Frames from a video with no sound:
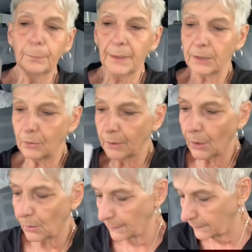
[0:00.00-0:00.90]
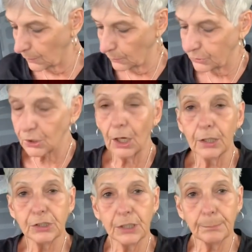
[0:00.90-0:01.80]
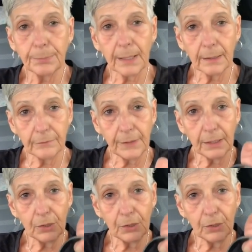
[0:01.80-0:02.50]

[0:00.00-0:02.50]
but you can also charge it via